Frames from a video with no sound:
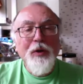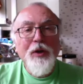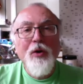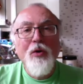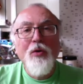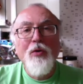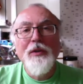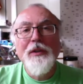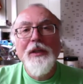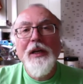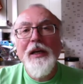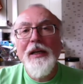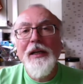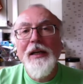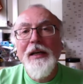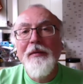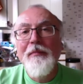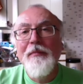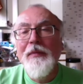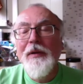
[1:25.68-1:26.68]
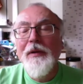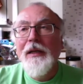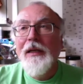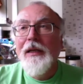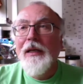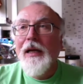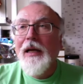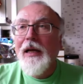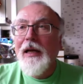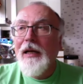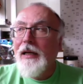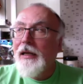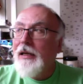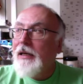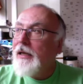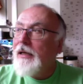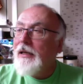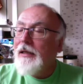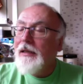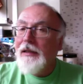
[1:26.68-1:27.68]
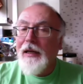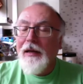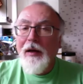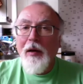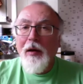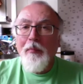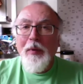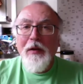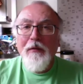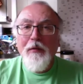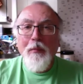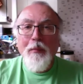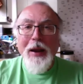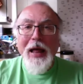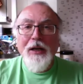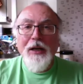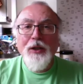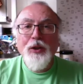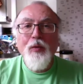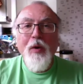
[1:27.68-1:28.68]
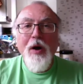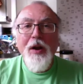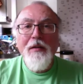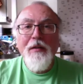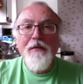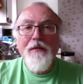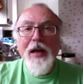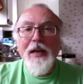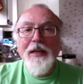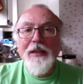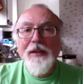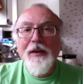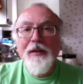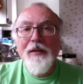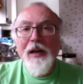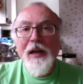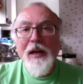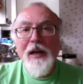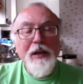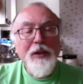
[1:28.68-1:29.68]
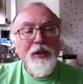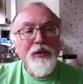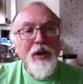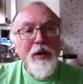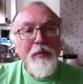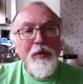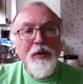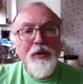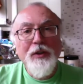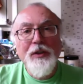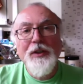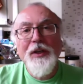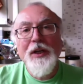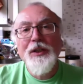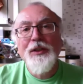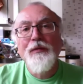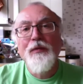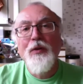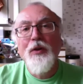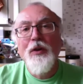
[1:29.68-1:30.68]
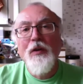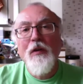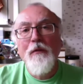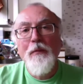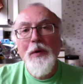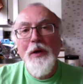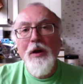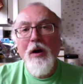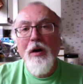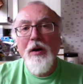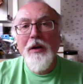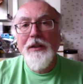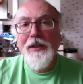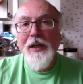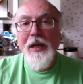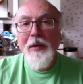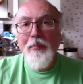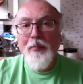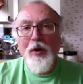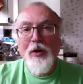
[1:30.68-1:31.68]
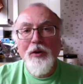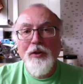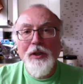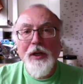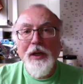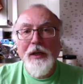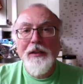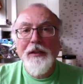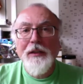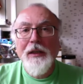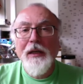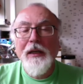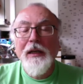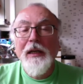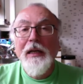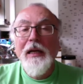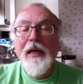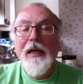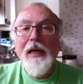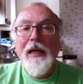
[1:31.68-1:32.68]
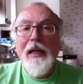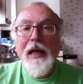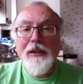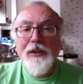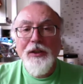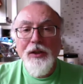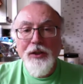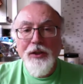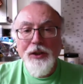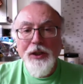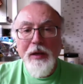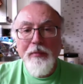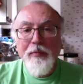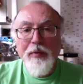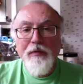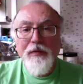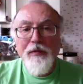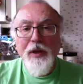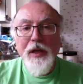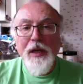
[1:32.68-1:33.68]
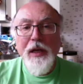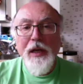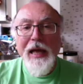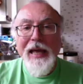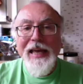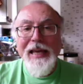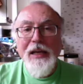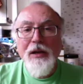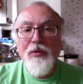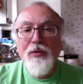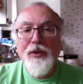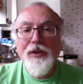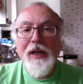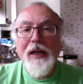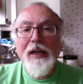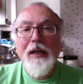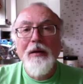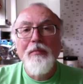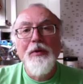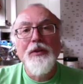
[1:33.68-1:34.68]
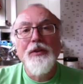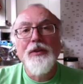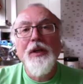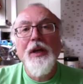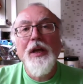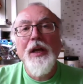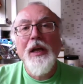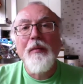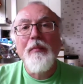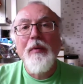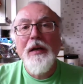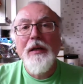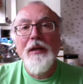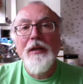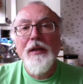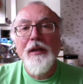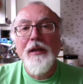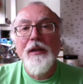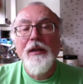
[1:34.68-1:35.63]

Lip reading: record a bit of a black swan event, an extremely successful government IT project. That's in the shape of the EU settlement scheme. And